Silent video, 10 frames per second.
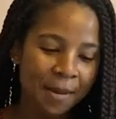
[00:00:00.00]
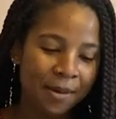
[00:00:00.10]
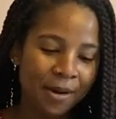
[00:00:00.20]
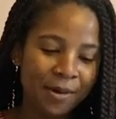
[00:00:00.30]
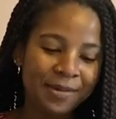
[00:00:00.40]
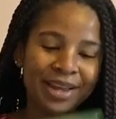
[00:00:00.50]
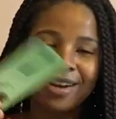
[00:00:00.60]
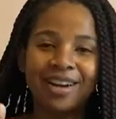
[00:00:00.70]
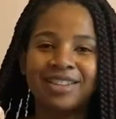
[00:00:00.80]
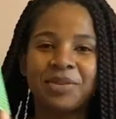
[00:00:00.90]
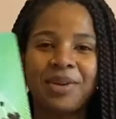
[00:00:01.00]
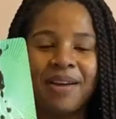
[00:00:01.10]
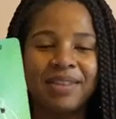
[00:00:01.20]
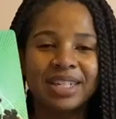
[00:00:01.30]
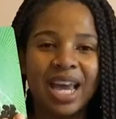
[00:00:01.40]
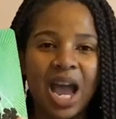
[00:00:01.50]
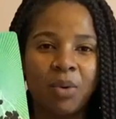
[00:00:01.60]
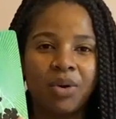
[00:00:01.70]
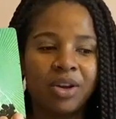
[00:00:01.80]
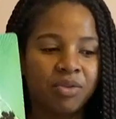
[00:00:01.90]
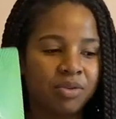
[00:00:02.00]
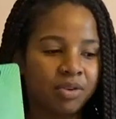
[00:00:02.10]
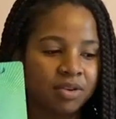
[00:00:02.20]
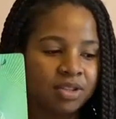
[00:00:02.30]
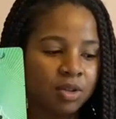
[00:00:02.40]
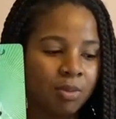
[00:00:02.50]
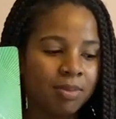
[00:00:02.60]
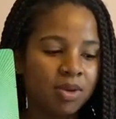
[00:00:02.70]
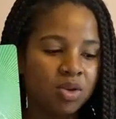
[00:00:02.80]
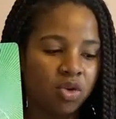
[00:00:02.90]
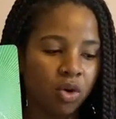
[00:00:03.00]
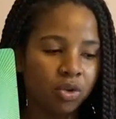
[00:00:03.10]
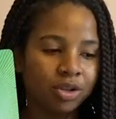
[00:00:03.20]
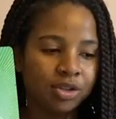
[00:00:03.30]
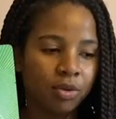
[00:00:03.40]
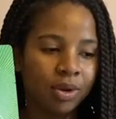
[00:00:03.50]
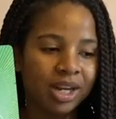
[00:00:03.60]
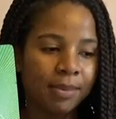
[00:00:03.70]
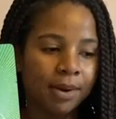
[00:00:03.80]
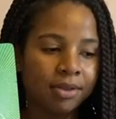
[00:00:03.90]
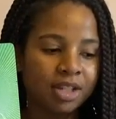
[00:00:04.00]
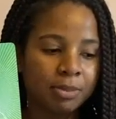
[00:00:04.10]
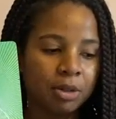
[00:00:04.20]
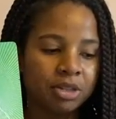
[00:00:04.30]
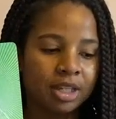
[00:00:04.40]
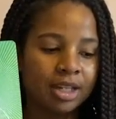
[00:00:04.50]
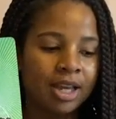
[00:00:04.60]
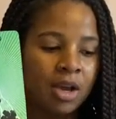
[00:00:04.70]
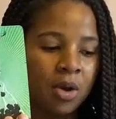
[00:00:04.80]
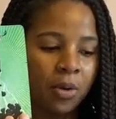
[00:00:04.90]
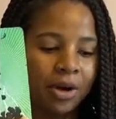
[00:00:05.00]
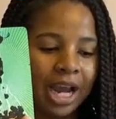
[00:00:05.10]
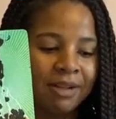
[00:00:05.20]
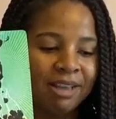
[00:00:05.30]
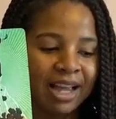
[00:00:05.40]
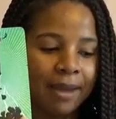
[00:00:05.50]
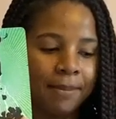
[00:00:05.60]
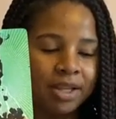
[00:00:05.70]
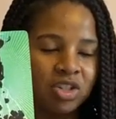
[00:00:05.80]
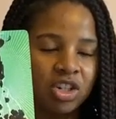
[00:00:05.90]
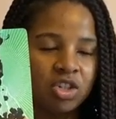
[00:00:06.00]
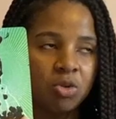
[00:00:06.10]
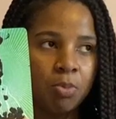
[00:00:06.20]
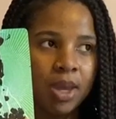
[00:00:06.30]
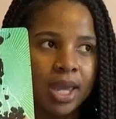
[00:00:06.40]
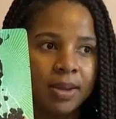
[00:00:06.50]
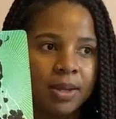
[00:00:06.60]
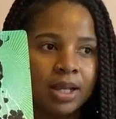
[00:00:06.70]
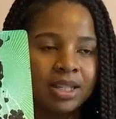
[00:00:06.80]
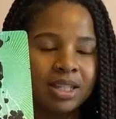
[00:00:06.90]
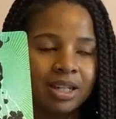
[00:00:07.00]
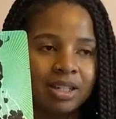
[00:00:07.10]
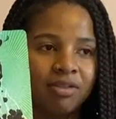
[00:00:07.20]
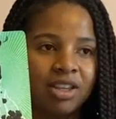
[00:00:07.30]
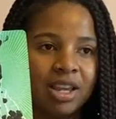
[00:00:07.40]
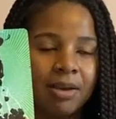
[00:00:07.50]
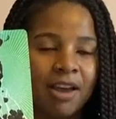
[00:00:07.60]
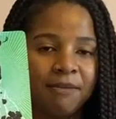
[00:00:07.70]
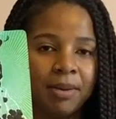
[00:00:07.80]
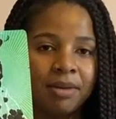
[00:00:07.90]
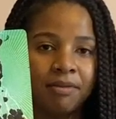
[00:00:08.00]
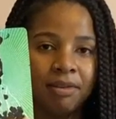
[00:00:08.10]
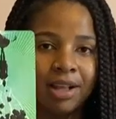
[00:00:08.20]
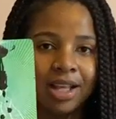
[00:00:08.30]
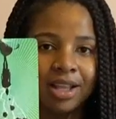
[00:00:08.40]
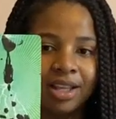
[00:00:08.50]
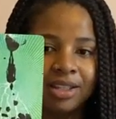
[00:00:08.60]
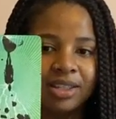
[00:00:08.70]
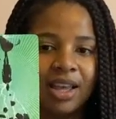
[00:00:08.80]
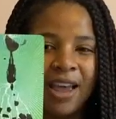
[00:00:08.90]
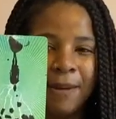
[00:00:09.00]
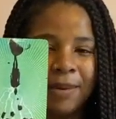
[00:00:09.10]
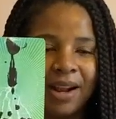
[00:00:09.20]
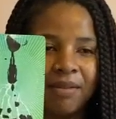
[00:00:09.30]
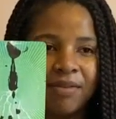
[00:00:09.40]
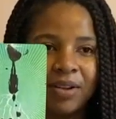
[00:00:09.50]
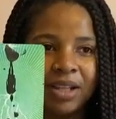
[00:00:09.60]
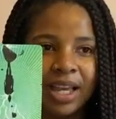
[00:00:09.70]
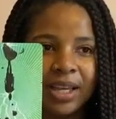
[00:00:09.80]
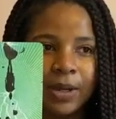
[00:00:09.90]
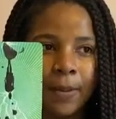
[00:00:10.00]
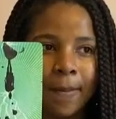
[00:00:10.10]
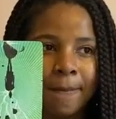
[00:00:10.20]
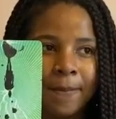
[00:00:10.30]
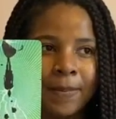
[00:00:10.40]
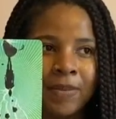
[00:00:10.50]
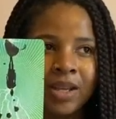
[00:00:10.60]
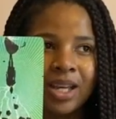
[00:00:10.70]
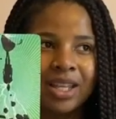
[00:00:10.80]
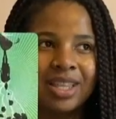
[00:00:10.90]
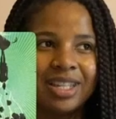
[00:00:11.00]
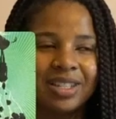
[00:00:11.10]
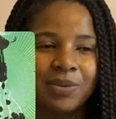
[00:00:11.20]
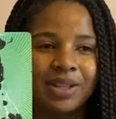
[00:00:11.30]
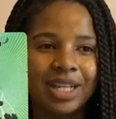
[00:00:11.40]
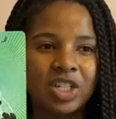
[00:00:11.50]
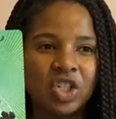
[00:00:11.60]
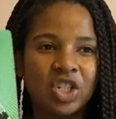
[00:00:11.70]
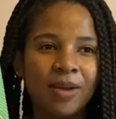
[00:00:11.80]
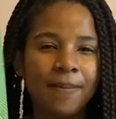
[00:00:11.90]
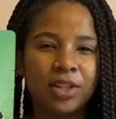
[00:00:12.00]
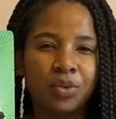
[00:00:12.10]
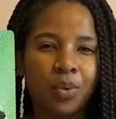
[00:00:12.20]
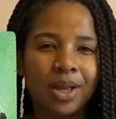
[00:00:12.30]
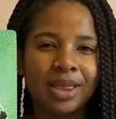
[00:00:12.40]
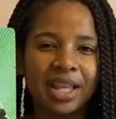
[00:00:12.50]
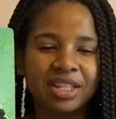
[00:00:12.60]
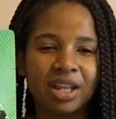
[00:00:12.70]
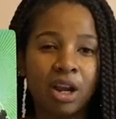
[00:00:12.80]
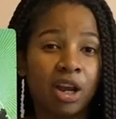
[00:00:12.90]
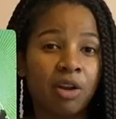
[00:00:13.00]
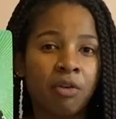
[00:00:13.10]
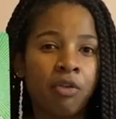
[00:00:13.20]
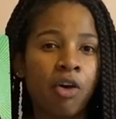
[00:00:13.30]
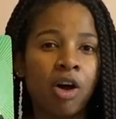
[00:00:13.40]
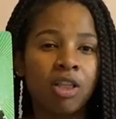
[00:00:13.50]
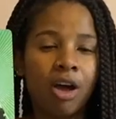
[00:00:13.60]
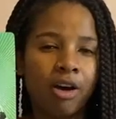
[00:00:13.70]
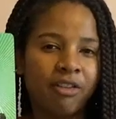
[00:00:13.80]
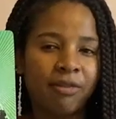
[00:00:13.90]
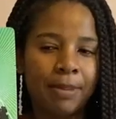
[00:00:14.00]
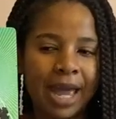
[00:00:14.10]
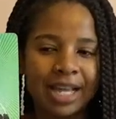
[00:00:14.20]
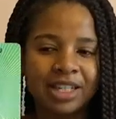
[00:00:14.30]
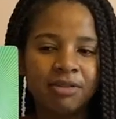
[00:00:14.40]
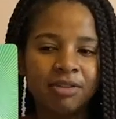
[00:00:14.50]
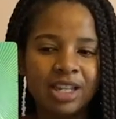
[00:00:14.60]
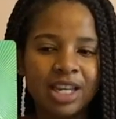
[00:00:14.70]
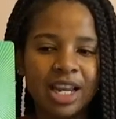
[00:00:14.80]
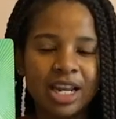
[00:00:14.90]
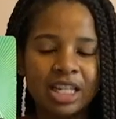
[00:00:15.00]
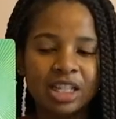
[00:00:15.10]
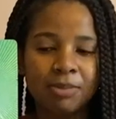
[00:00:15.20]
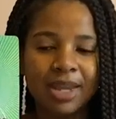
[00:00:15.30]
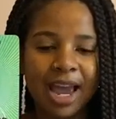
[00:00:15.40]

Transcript: Oh my gosh, and we have the Tower in reverse. So maybe you know this already about this person, or kind of like I mentioned, you may instinctively have been feeling this. But I feel like this relationship is one that's not gonna fall off passively. It needs to be